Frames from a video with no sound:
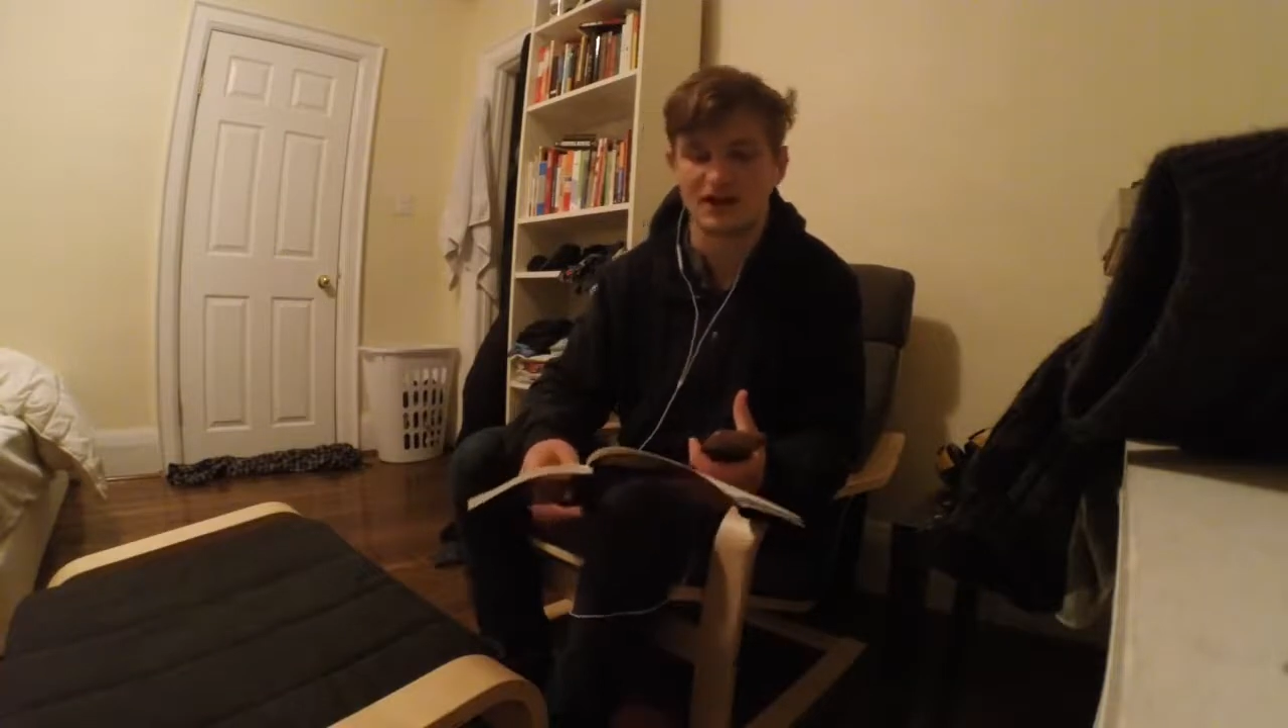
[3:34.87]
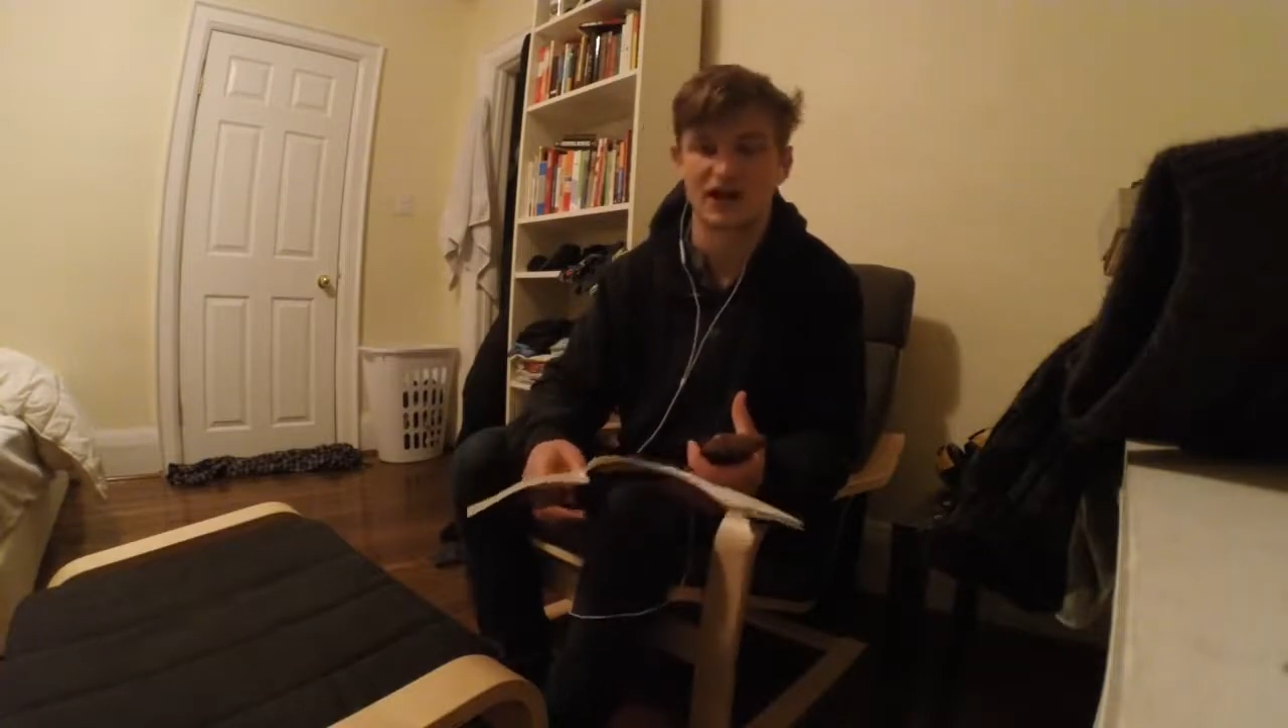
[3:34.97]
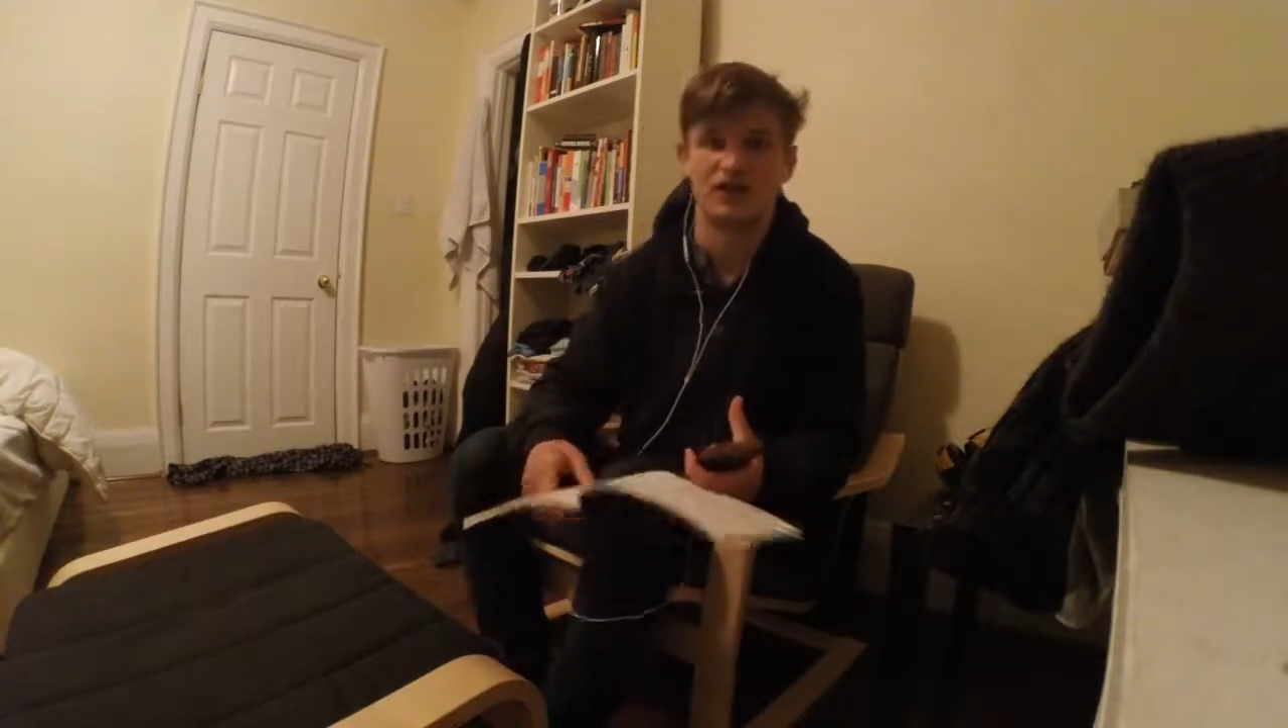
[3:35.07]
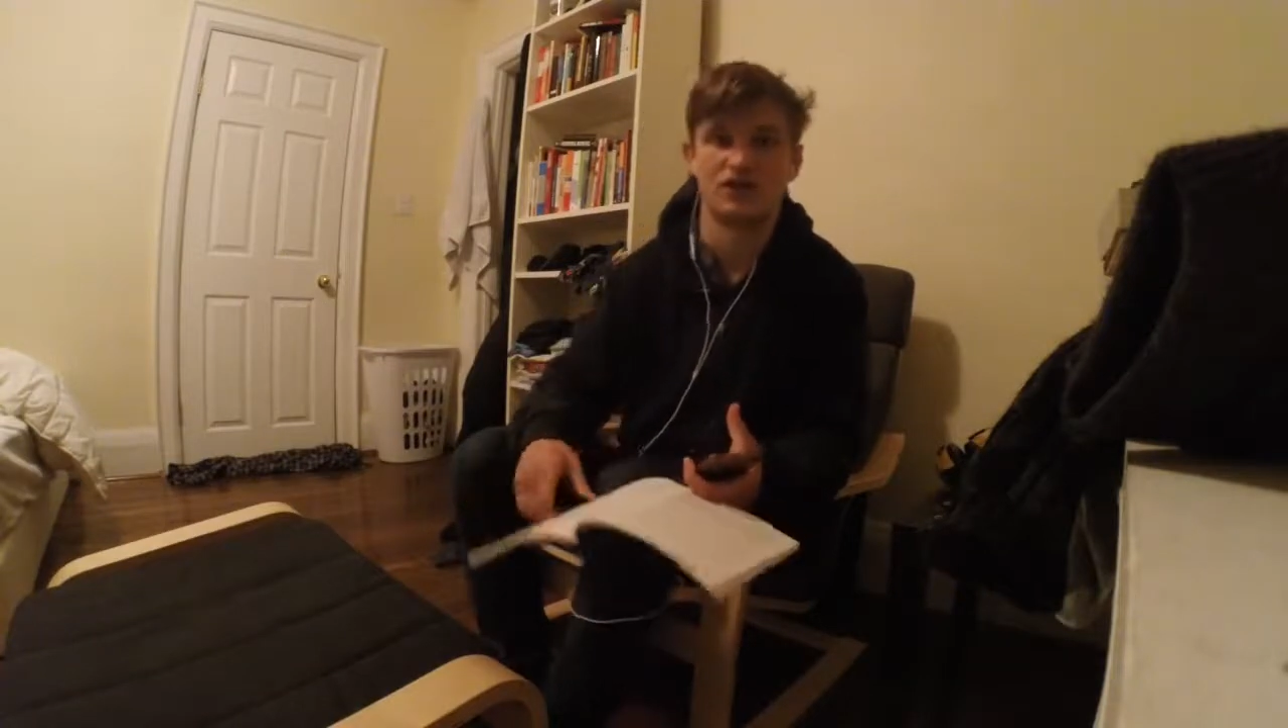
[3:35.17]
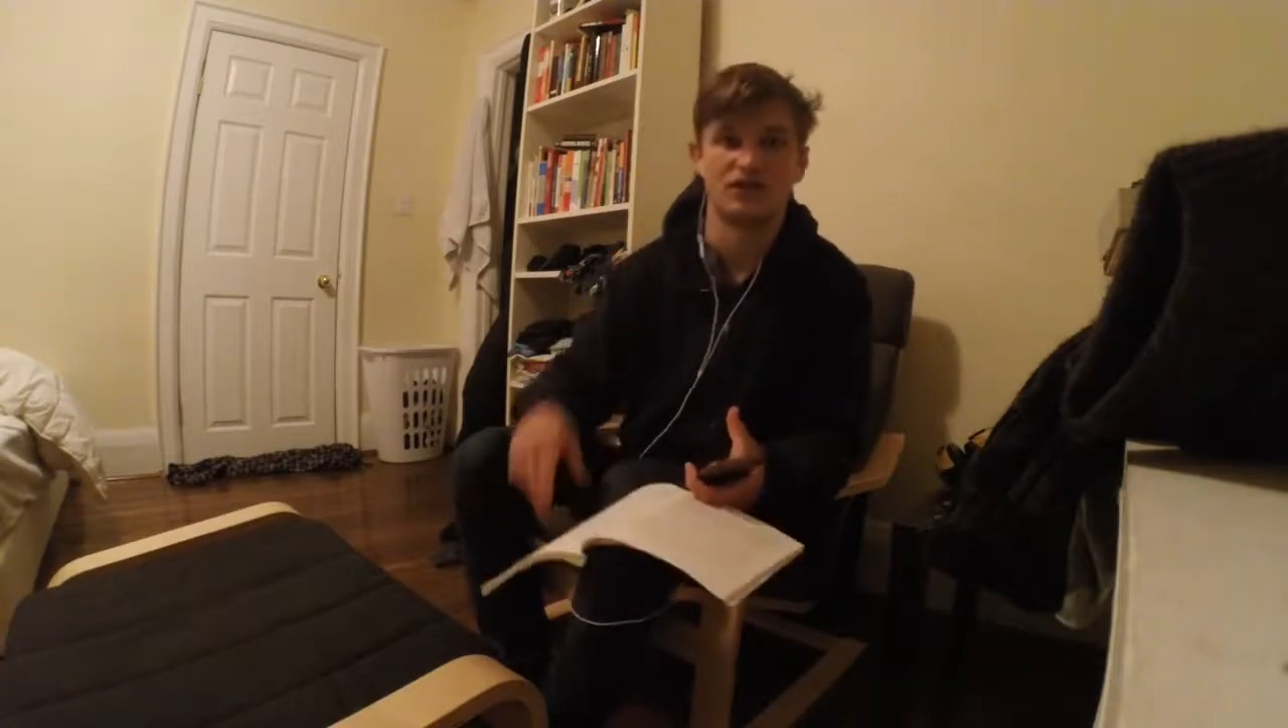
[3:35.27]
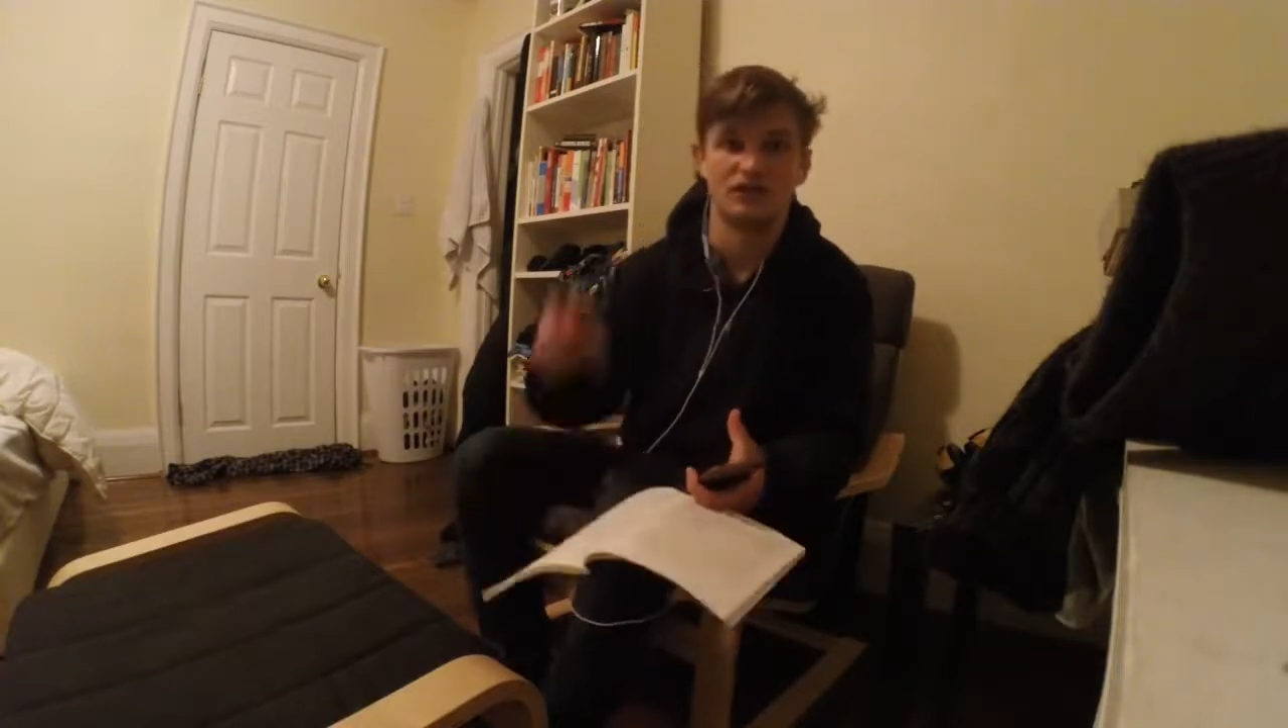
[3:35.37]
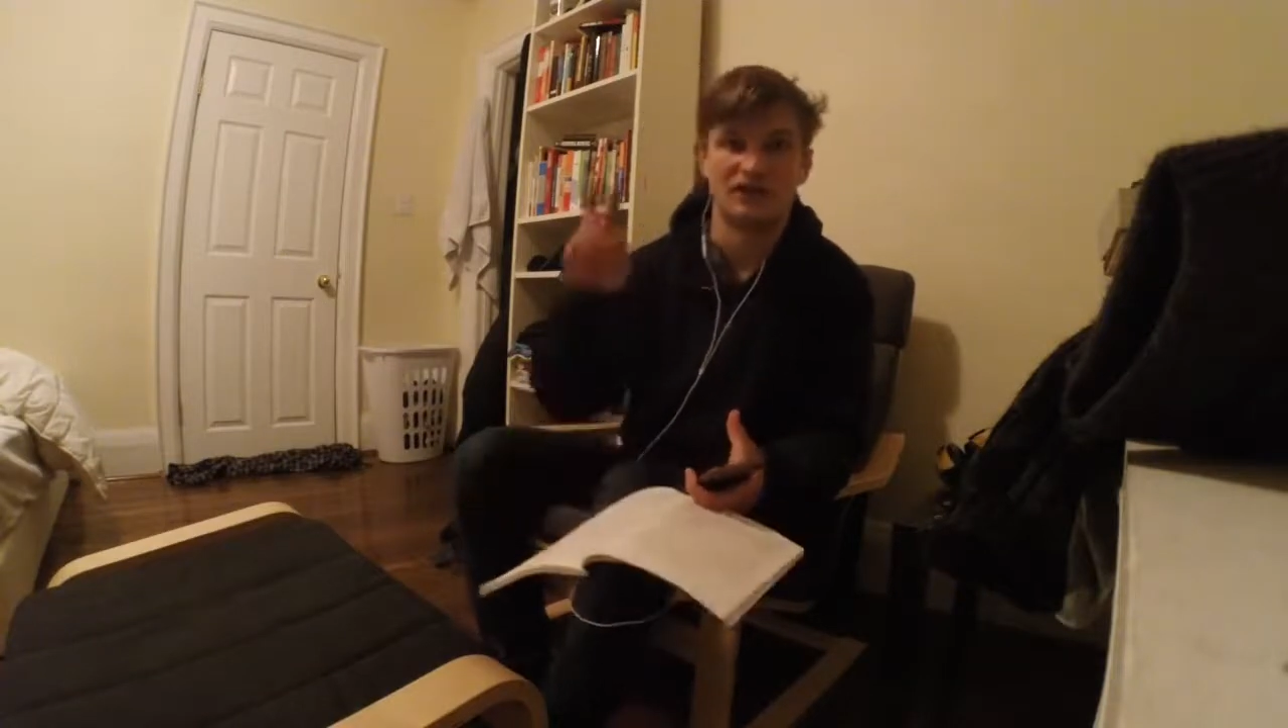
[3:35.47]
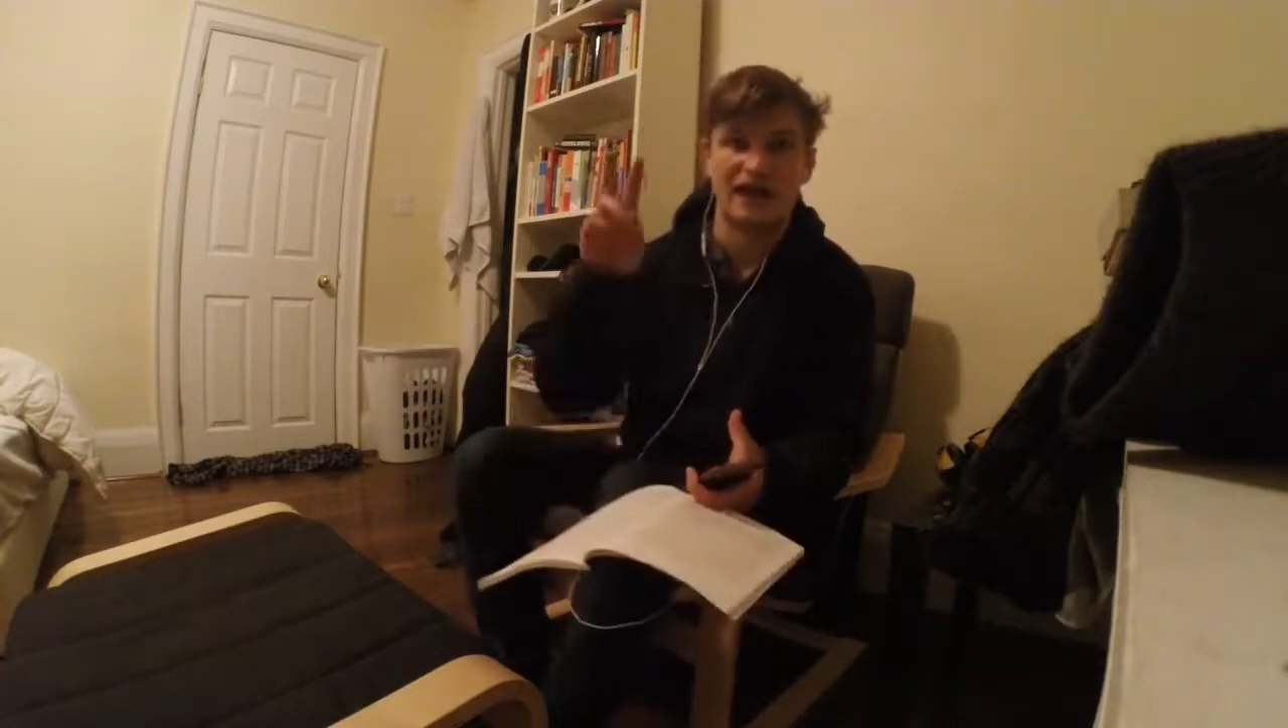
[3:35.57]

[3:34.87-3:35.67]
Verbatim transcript: out the